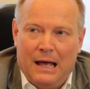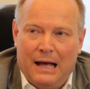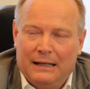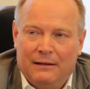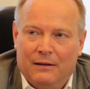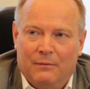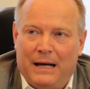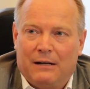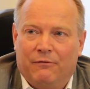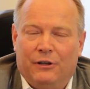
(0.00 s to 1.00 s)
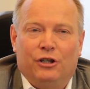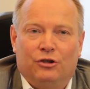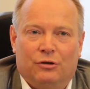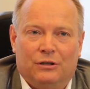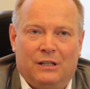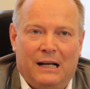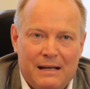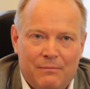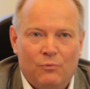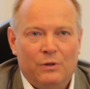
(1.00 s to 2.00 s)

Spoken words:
And in the matter of very short time,